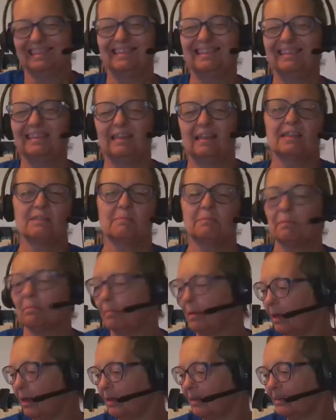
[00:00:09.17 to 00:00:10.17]
it hasn't been
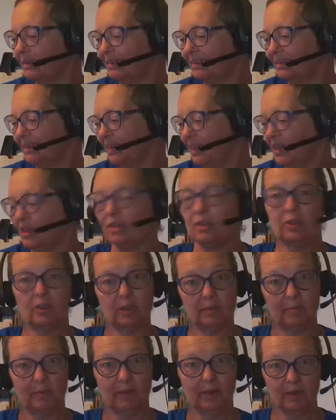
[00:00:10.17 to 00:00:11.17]
bad. It's
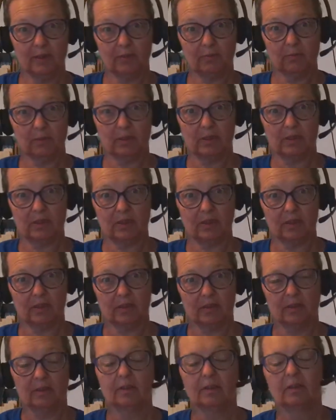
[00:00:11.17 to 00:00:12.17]
just been interesting.
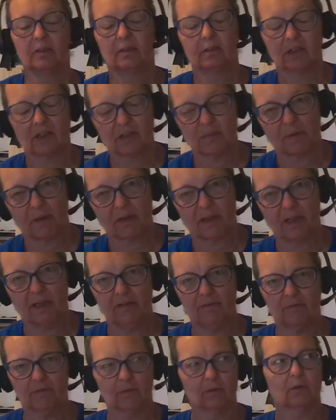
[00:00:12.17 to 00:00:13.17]
That's my
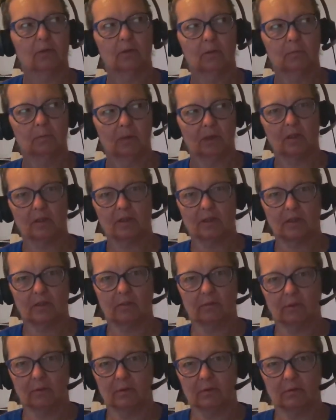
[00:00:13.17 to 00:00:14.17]
key for, oh my gosh, I
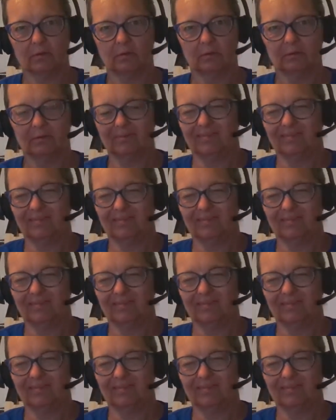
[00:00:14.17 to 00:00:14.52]
don't know.